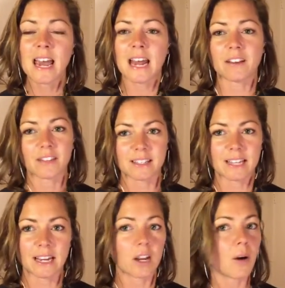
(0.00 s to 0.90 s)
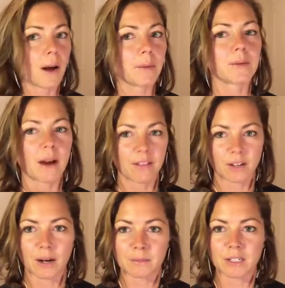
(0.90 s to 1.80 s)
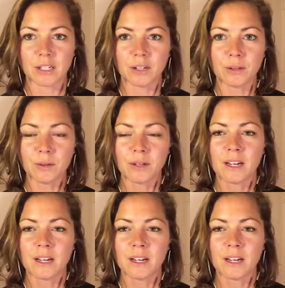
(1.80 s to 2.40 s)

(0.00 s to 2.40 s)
And if they say, no, I would rather come to you,